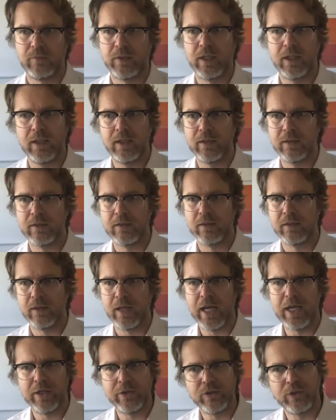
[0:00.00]

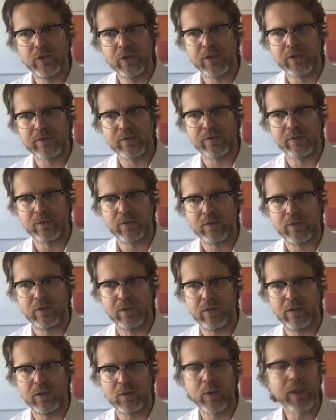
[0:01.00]
And it's
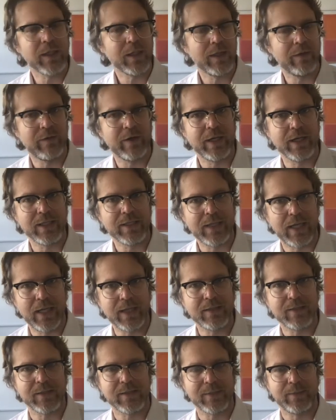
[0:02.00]
quickly a very
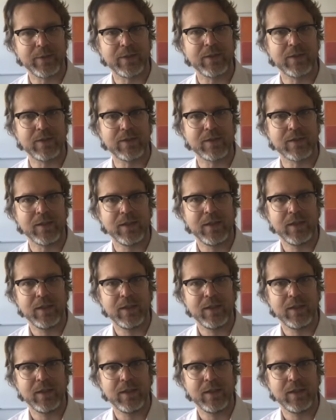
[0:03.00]
intense experience